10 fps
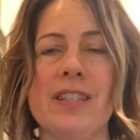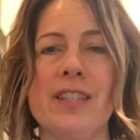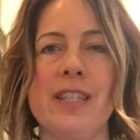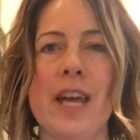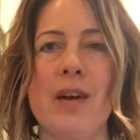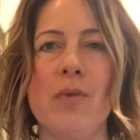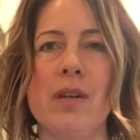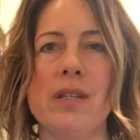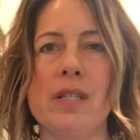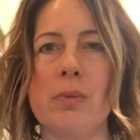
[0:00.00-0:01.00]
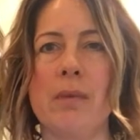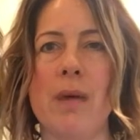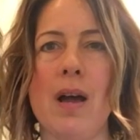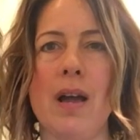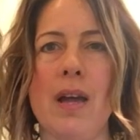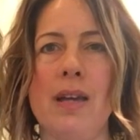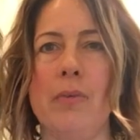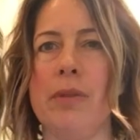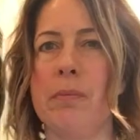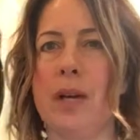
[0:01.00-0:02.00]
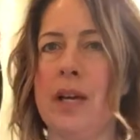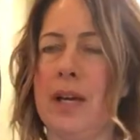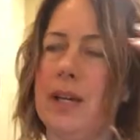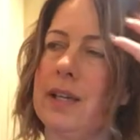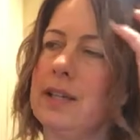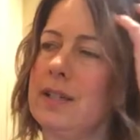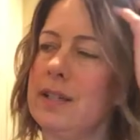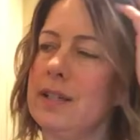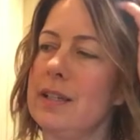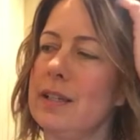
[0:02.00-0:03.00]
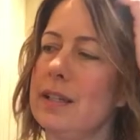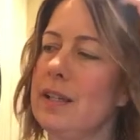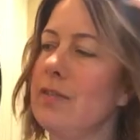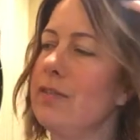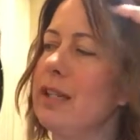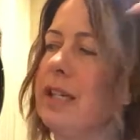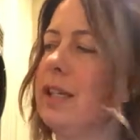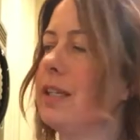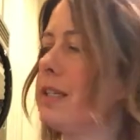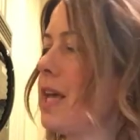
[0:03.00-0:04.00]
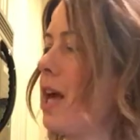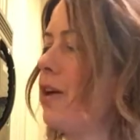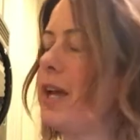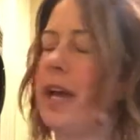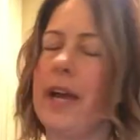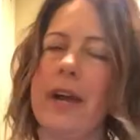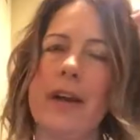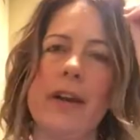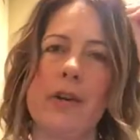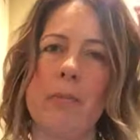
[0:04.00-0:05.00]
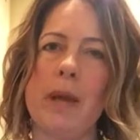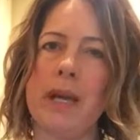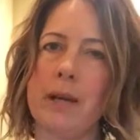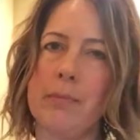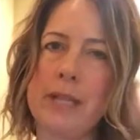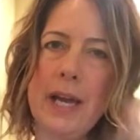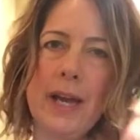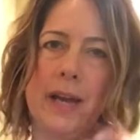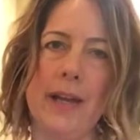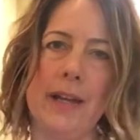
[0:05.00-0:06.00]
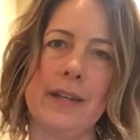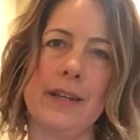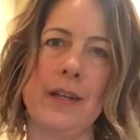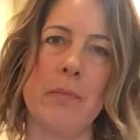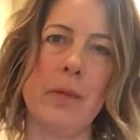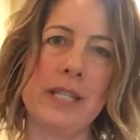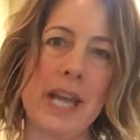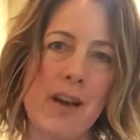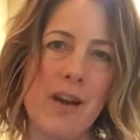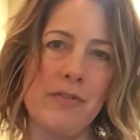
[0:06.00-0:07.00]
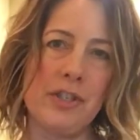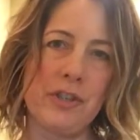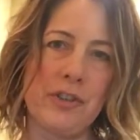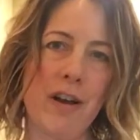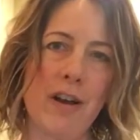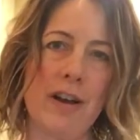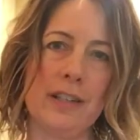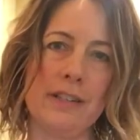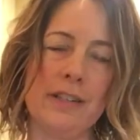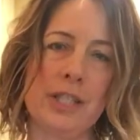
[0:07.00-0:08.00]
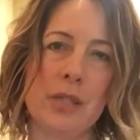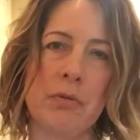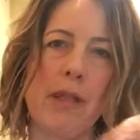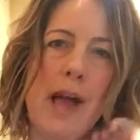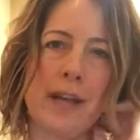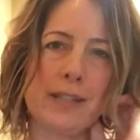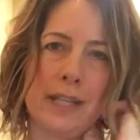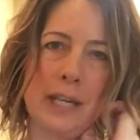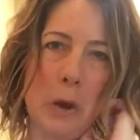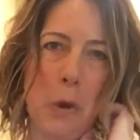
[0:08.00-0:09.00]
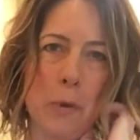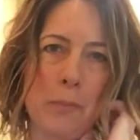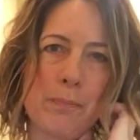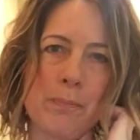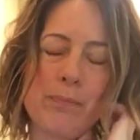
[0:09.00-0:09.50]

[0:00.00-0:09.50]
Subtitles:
Today I wanted to swing by with my lovely Saturday hair, no makeup day, my day off shirt on, just relaxing at home.